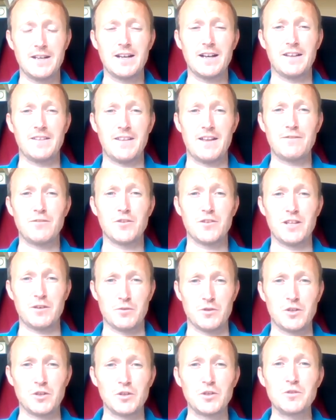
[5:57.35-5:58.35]
and therefore they
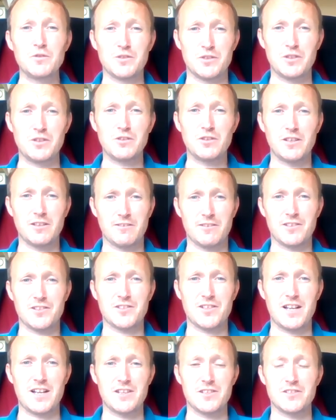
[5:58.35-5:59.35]
would lose a nuclear
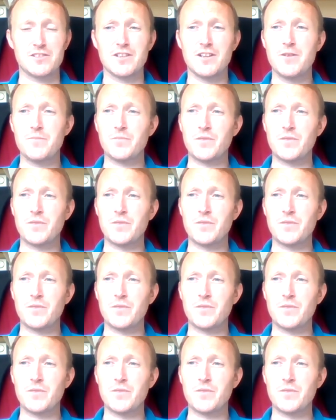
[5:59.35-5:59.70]
exchange.